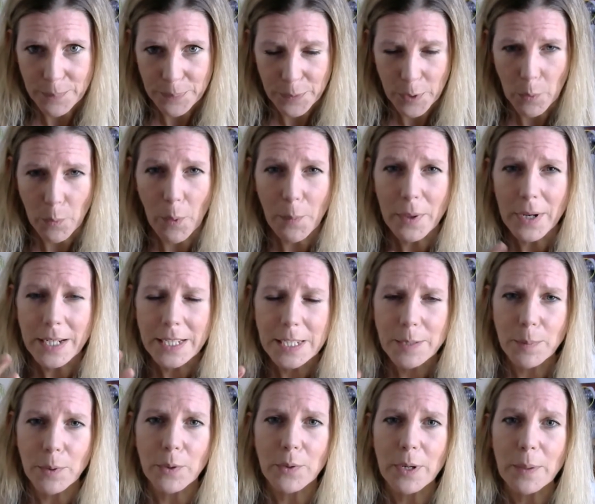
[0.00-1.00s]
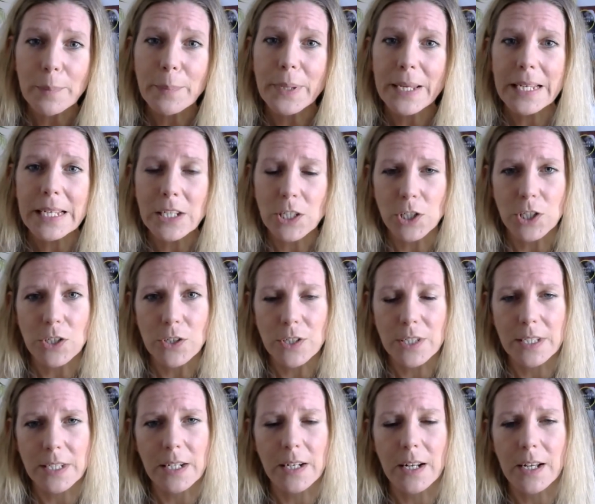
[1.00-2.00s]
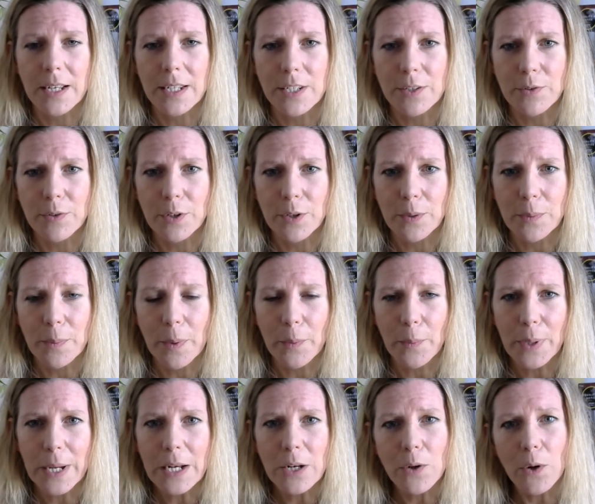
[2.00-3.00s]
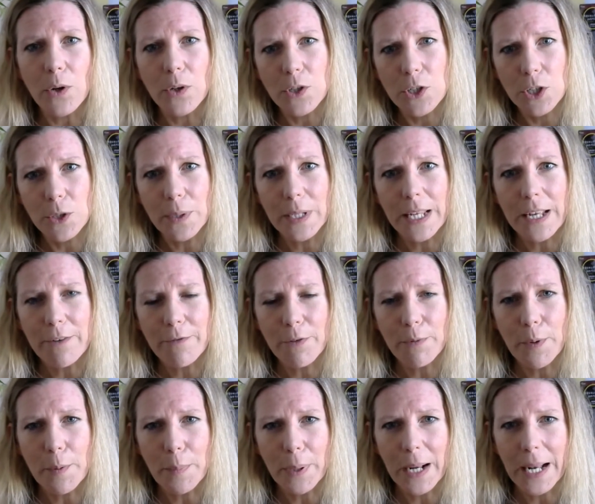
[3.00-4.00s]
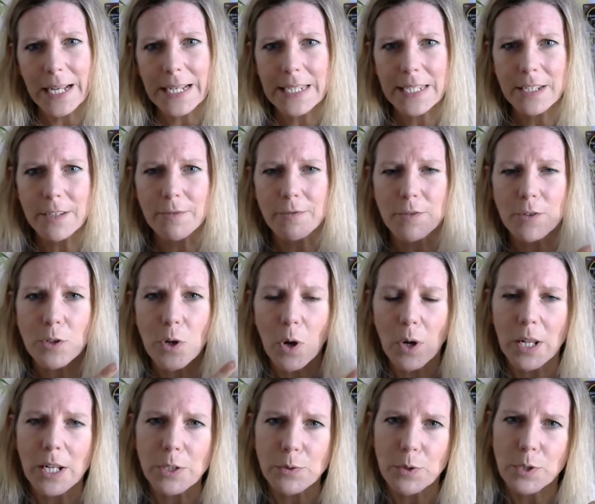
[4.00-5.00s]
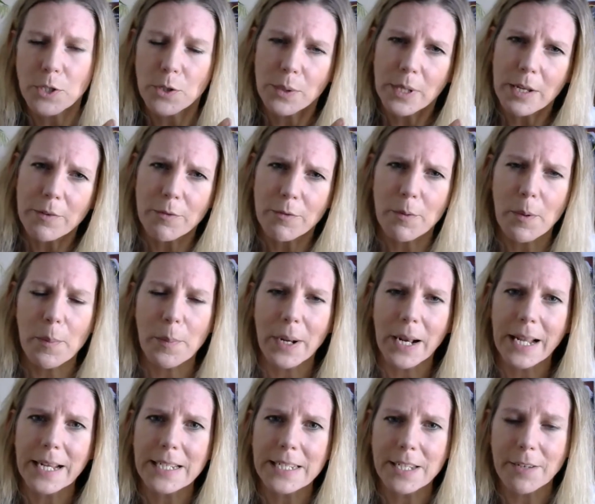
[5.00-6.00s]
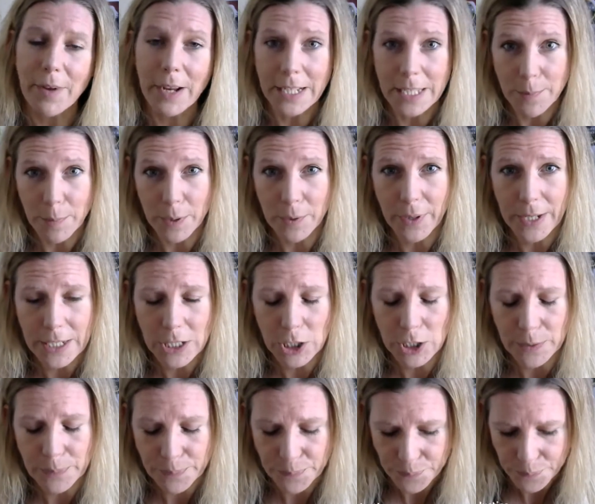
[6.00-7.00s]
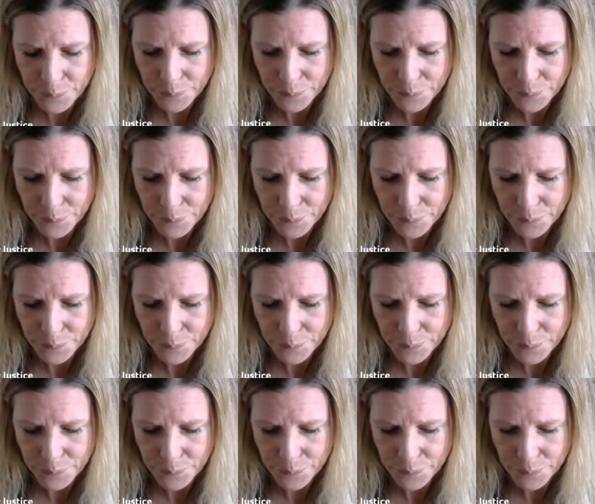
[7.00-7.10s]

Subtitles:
when we're exploring big issues in the classroom, we're not doing it from a place of knowledge, we're doing it from a place of exploration.